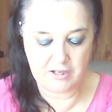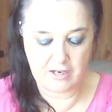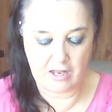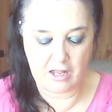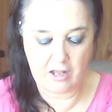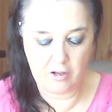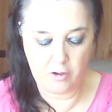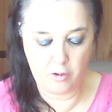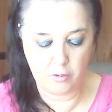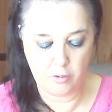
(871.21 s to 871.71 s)
a
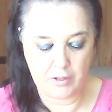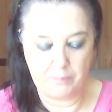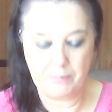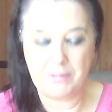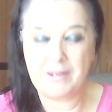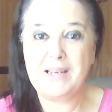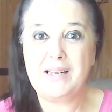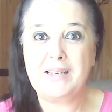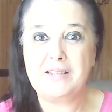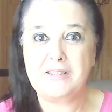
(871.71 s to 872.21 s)
whole
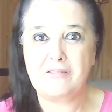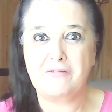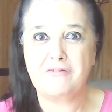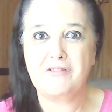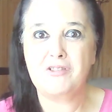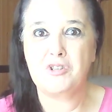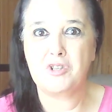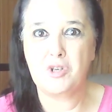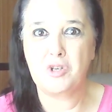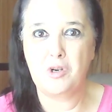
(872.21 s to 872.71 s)
completely
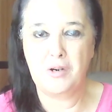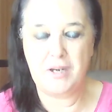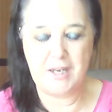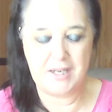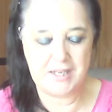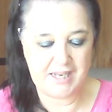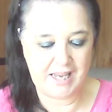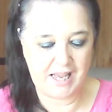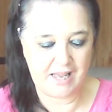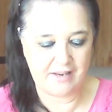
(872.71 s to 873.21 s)
different journey
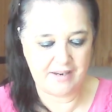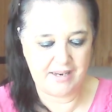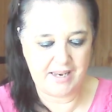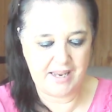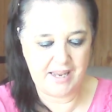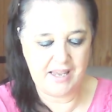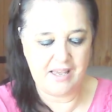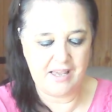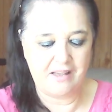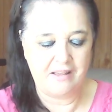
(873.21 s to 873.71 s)
down
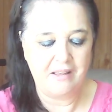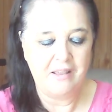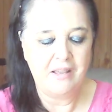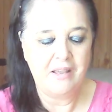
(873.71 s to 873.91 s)
here.